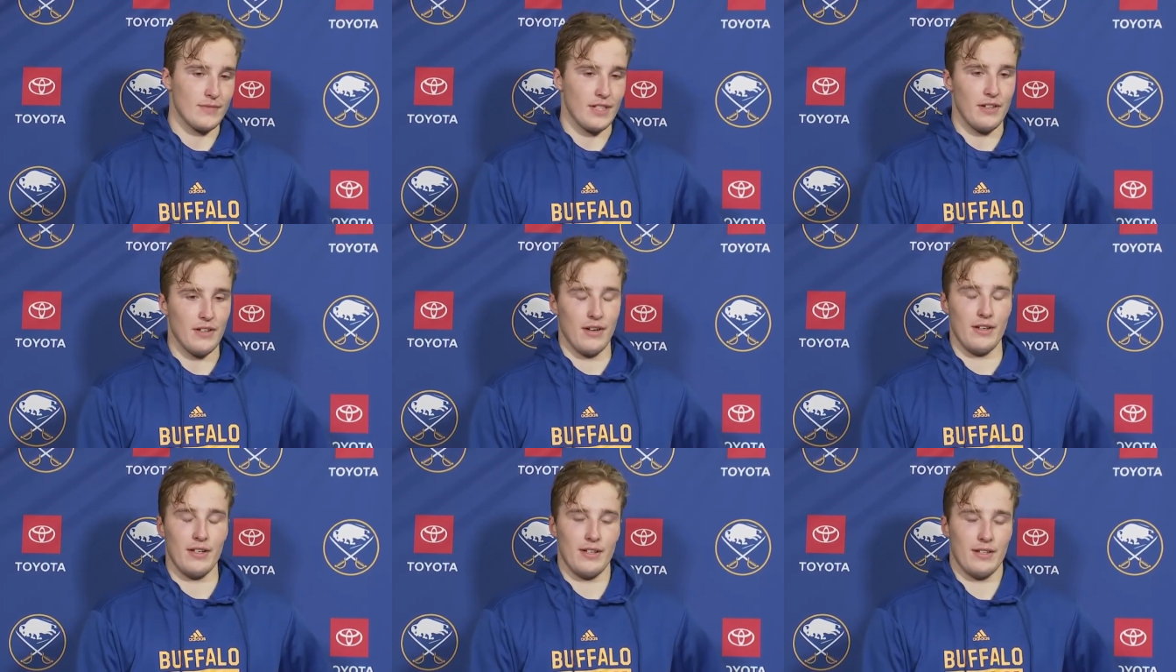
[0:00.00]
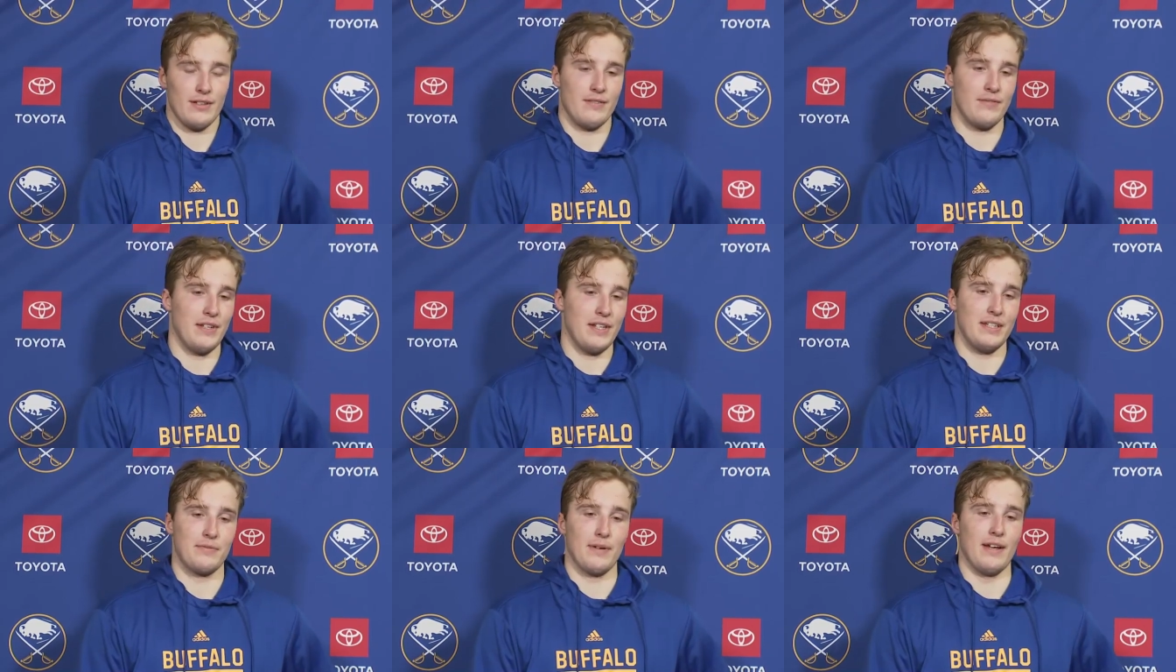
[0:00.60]
Yeah,
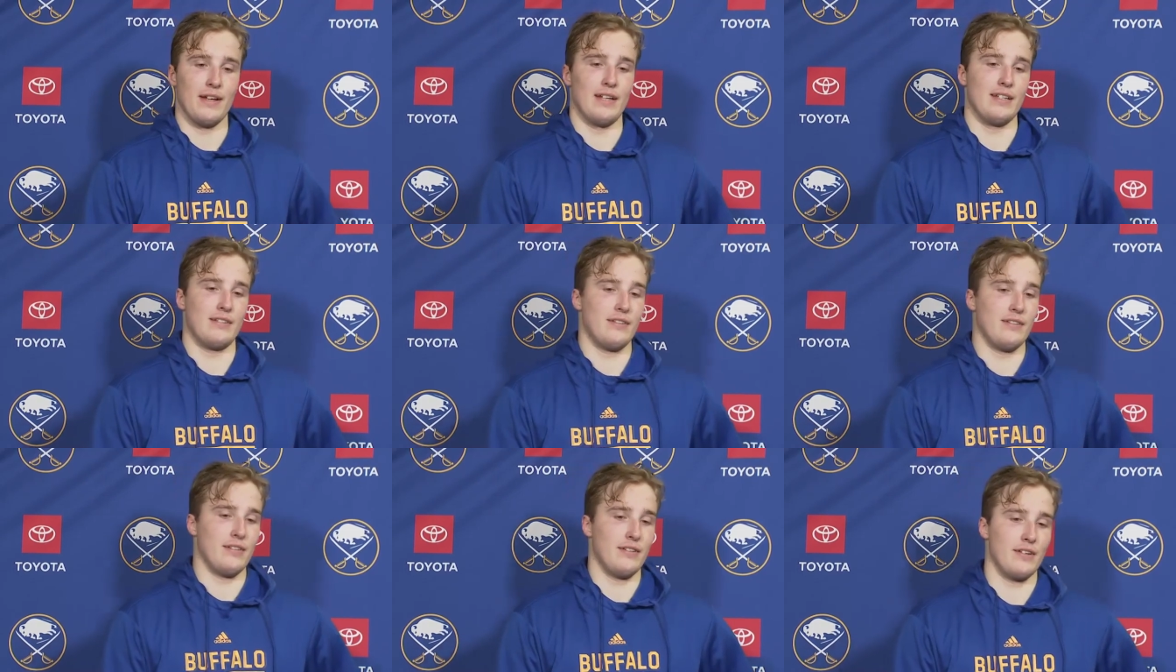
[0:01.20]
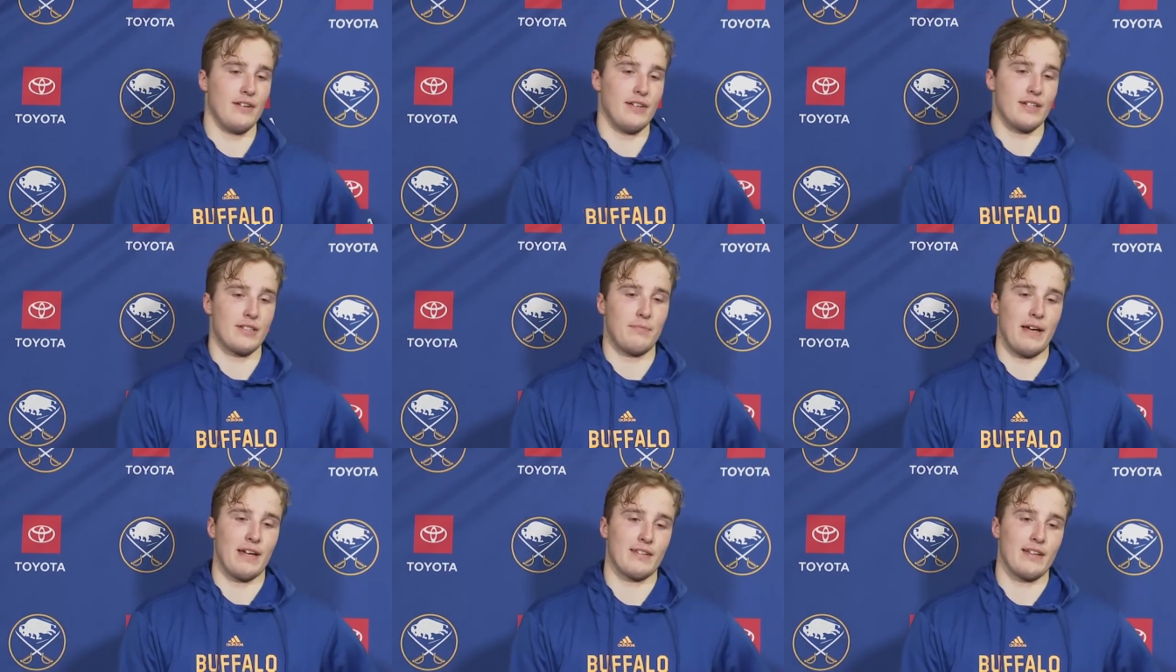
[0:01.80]
it, it is what it is. You, you don't
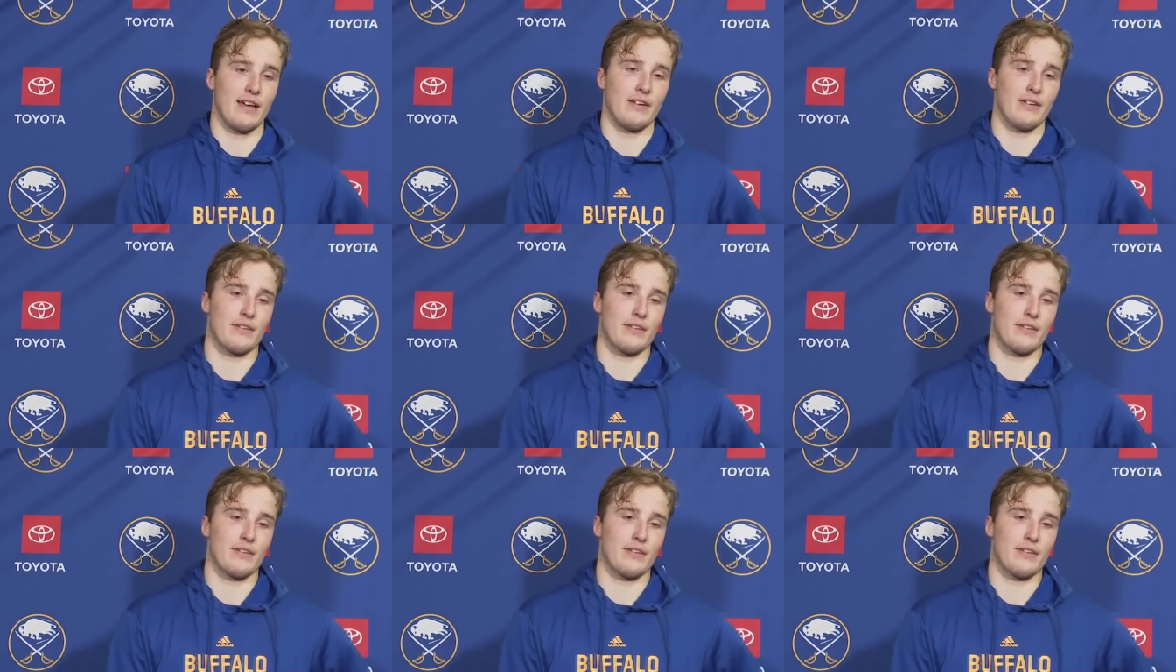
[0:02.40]
expect that.